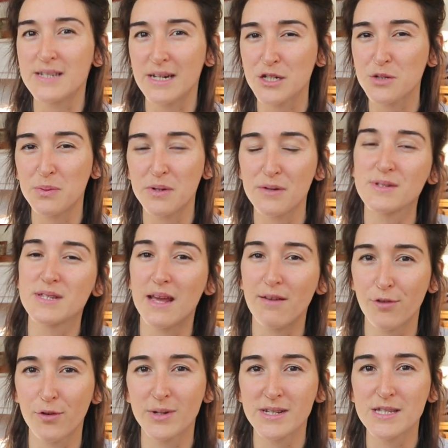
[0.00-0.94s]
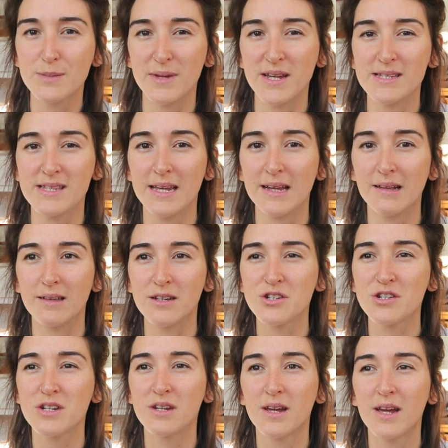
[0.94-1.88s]
Dutch because everyone speaks
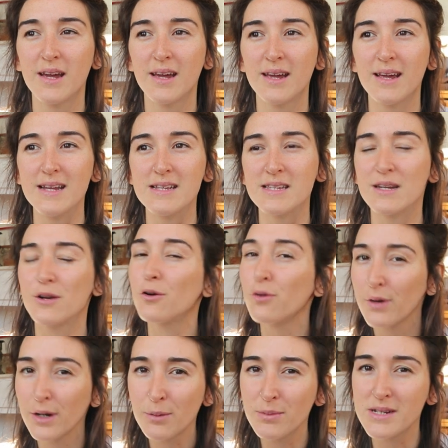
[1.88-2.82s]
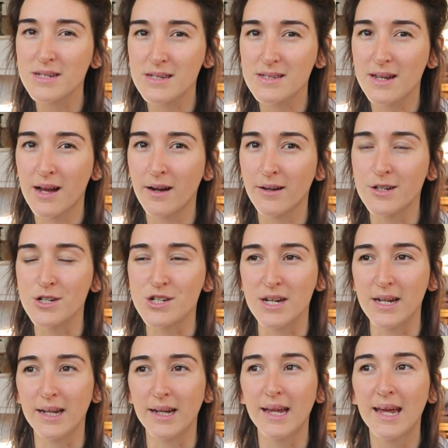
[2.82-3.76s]
English is incredibly
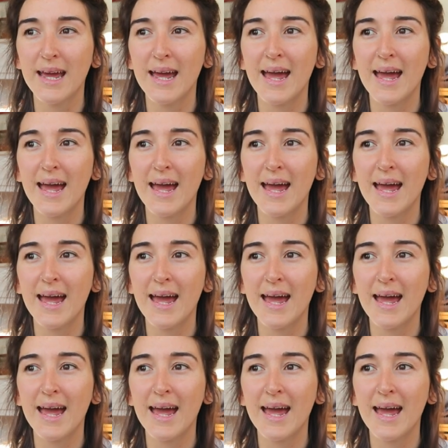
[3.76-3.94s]
discouraging.